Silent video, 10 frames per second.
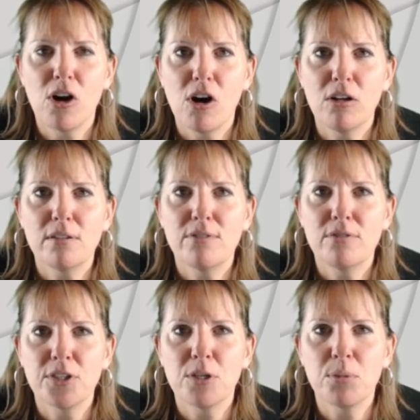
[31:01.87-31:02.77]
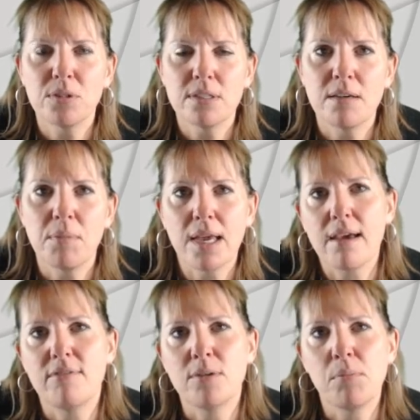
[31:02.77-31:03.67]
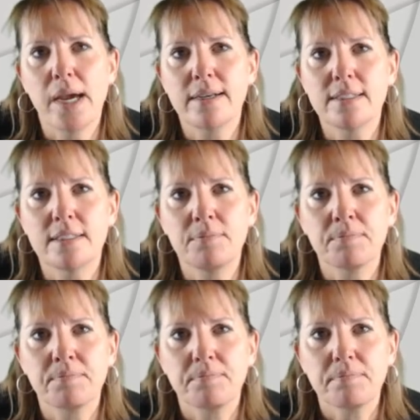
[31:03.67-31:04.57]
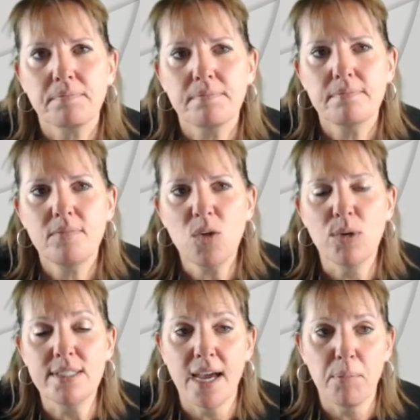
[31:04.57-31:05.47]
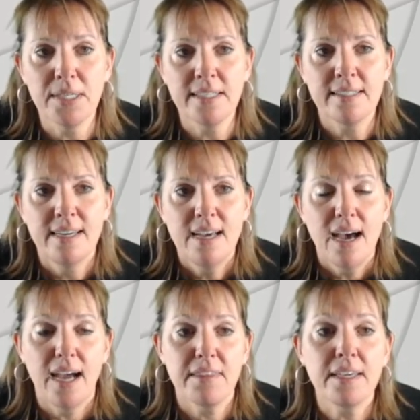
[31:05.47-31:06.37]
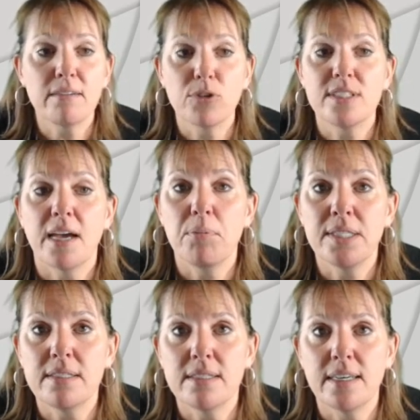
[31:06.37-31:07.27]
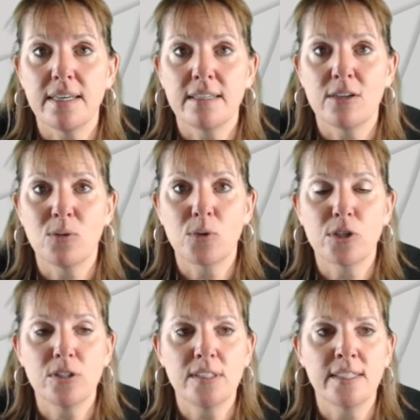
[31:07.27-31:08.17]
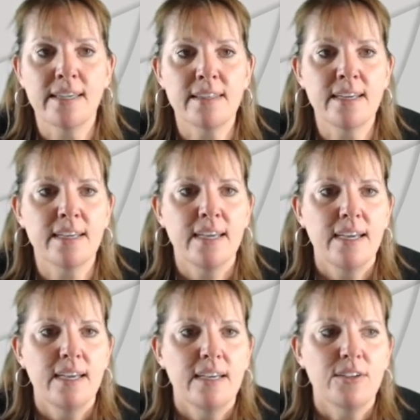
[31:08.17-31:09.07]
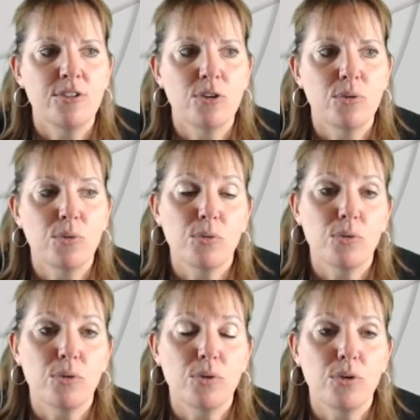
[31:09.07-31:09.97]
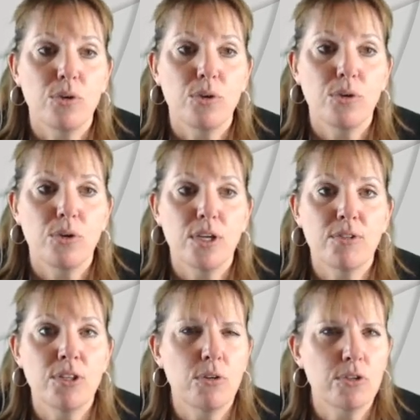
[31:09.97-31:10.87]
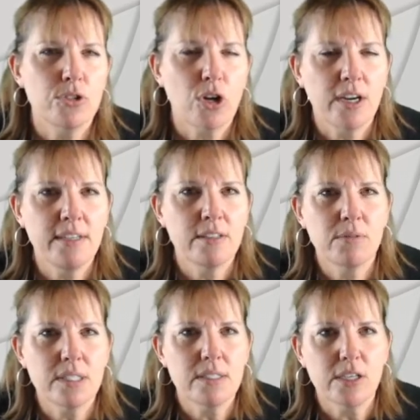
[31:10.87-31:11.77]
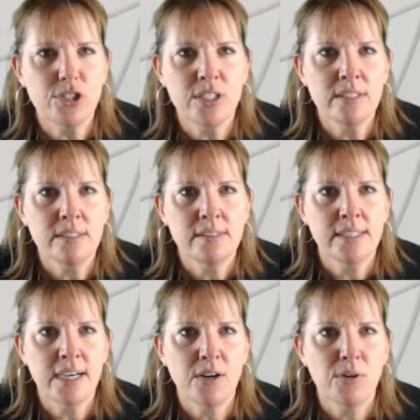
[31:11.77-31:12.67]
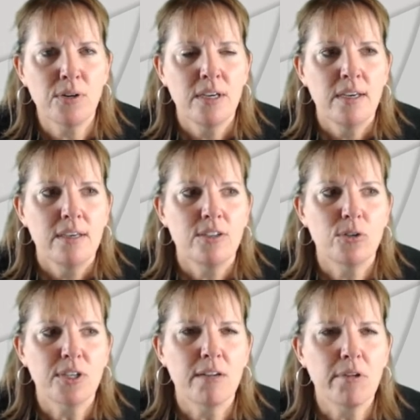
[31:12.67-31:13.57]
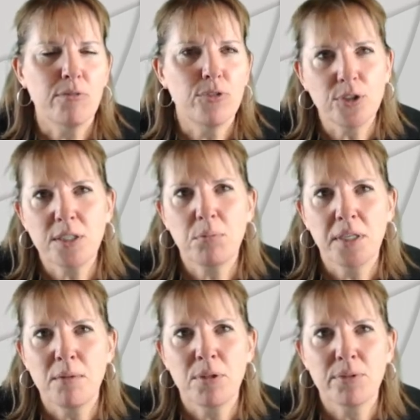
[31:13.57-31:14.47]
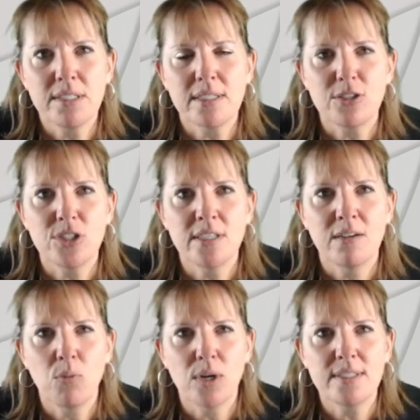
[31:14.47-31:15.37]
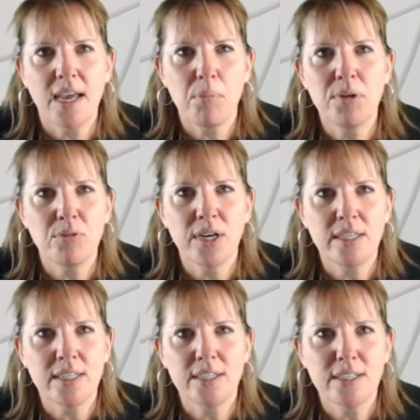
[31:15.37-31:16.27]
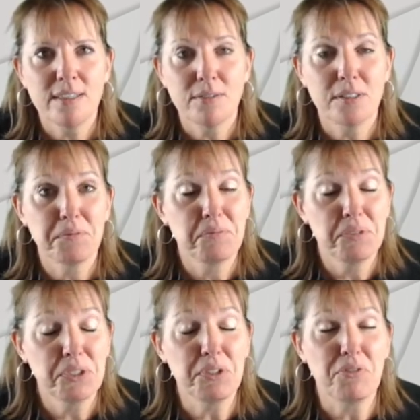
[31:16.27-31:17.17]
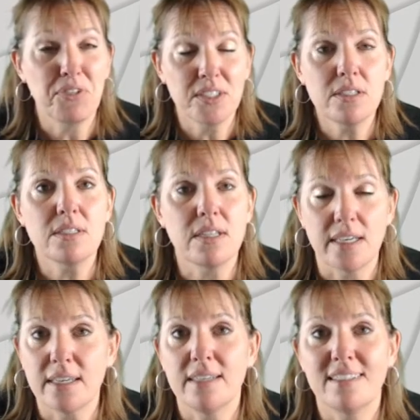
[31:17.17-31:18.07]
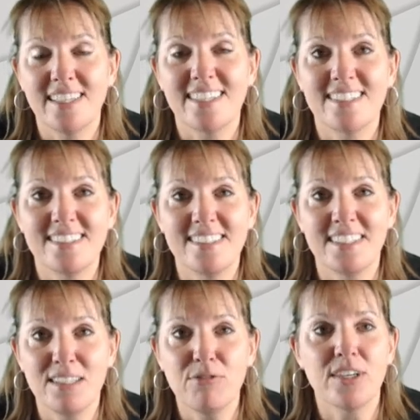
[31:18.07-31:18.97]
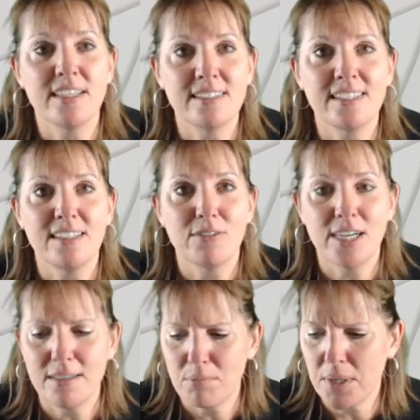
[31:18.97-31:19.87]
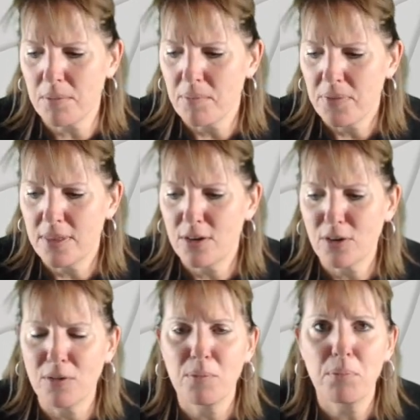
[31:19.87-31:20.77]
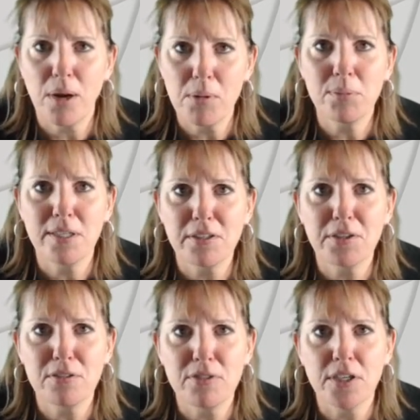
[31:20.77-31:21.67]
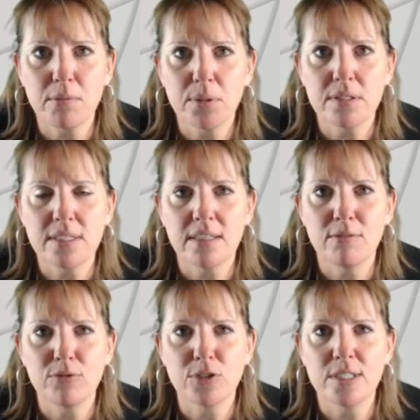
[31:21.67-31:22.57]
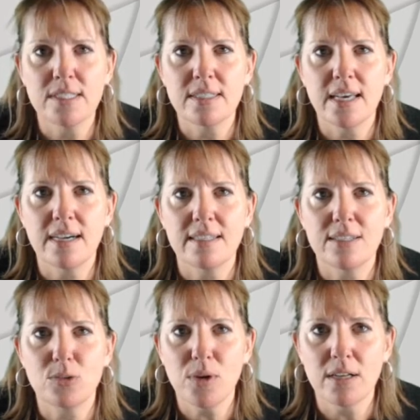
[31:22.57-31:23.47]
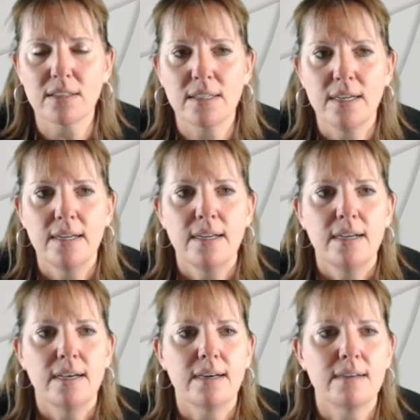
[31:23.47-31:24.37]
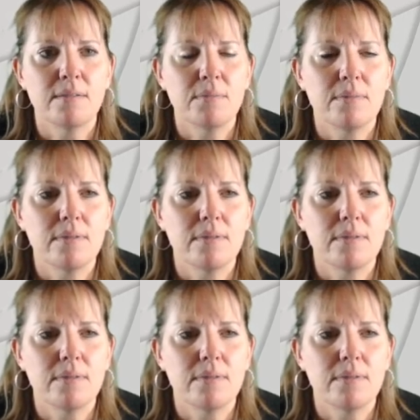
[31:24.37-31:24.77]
all of the variables that may have impacted what's happening. I think of what's happening today in our world, and I think, you know, even though they're talking a recession now, you know, can we fully blame the recession on what's happened right here? Well, it certainly feels like it, like significantly, right? But there probably are other variables that influence that as well. Um,